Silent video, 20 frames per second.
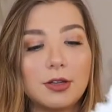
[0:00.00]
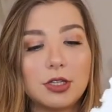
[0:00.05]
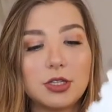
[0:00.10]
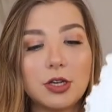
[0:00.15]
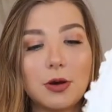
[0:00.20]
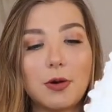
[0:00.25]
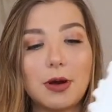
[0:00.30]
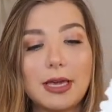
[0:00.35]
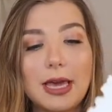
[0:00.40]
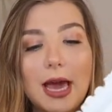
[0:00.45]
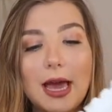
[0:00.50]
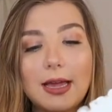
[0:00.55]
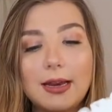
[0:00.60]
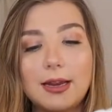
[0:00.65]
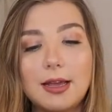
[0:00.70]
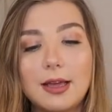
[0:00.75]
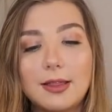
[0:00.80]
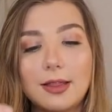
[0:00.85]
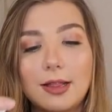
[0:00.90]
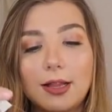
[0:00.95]
So
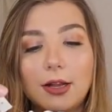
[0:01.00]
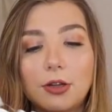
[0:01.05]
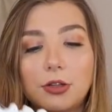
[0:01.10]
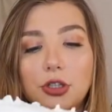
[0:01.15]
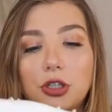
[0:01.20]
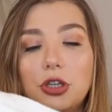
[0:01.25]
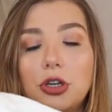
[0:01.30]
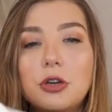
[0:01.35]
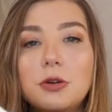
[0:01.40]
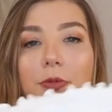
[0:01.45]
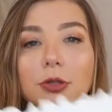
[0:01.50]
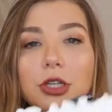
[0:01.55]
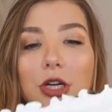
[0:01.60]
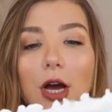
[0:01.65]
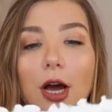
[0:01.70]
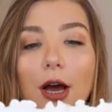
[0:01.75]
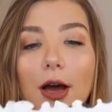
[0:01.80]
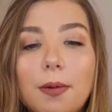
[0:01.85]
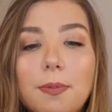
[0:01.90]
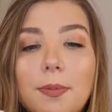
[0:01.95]
again, the little tube
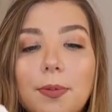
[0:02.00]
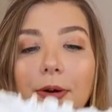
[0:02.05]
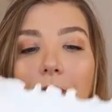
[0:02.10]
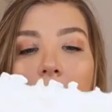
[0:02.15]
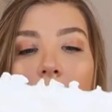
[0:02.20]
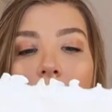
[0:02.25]
top